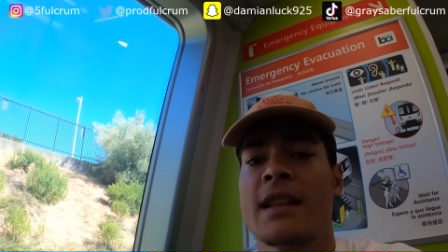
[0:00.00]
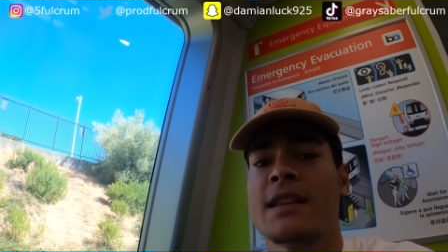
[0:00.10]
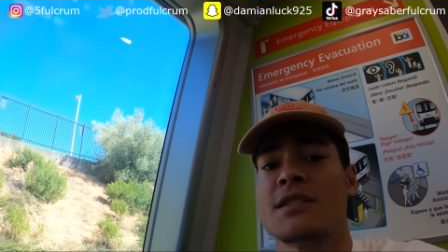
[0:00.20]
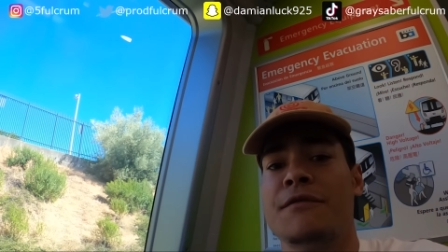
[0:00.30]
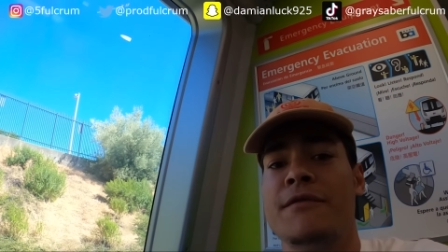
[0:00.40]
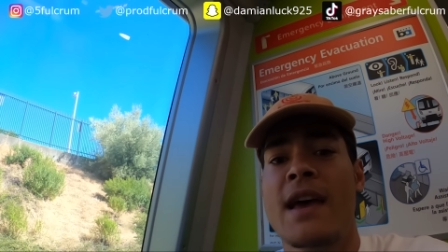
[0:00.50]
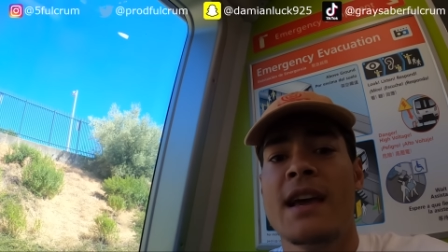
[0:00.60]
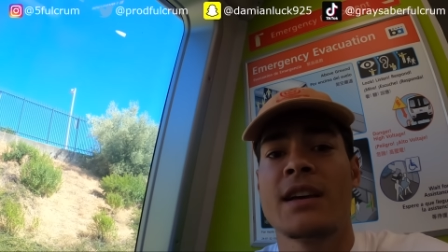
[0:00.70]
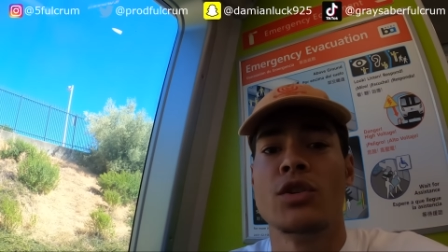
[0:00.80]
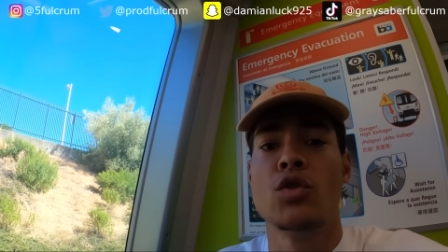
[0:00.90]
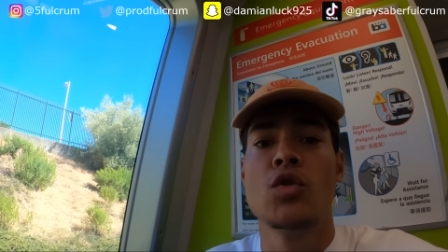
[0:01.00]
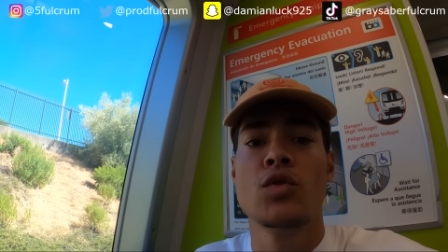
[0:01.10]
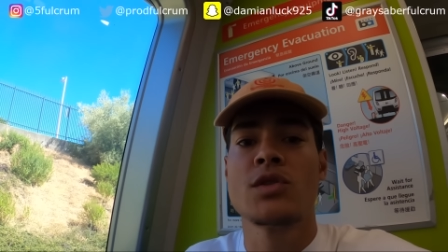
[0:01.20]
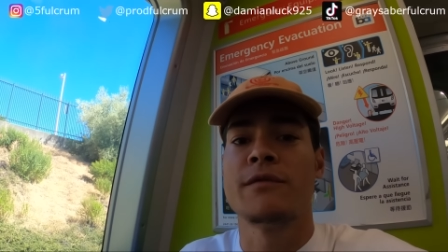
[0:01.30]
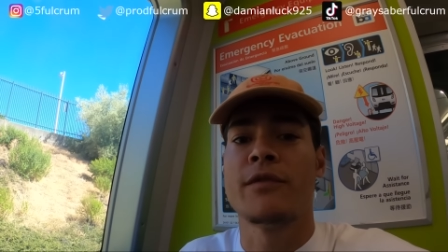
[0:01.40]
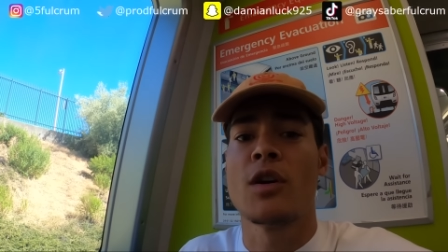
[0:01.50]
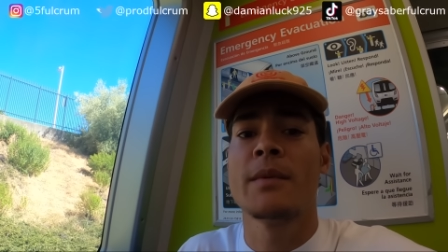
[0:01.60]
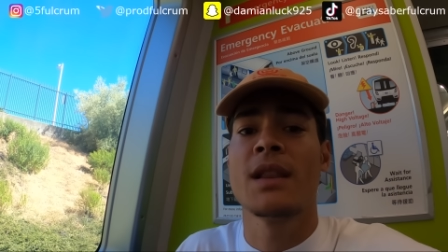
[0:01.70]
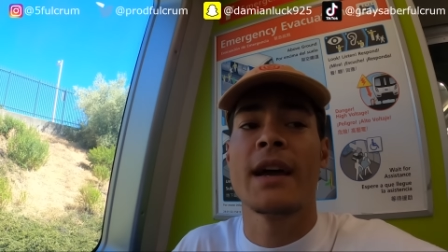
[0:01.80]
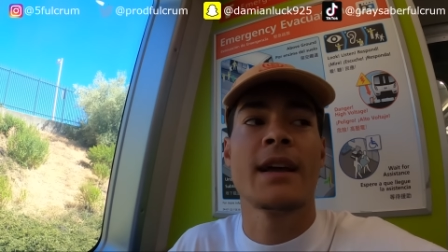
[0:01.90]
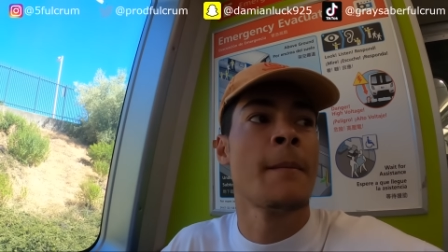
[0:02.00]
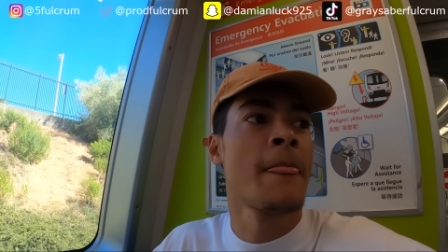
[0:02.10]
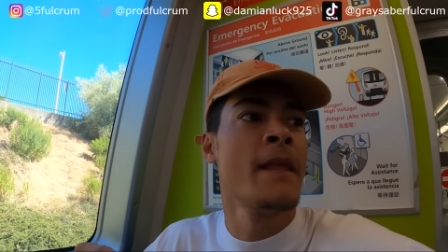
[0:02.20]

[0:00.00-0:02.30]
at these fake news, you feel me? Like,